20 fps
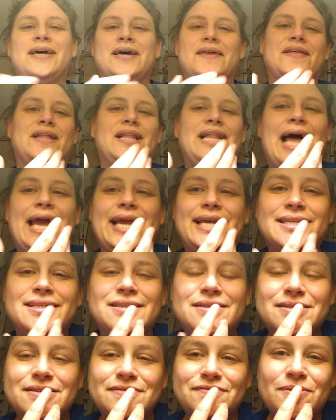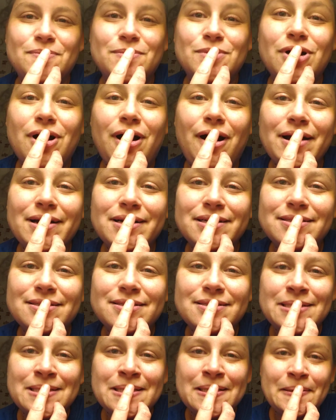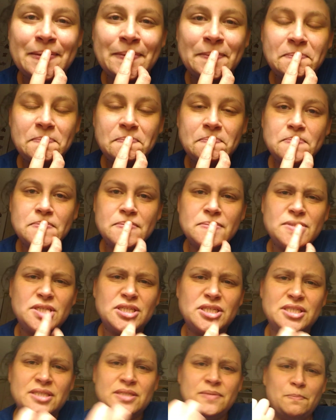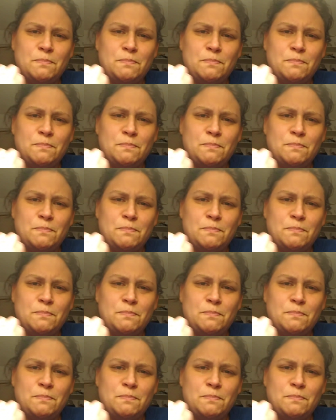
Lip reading: the light from their hearts just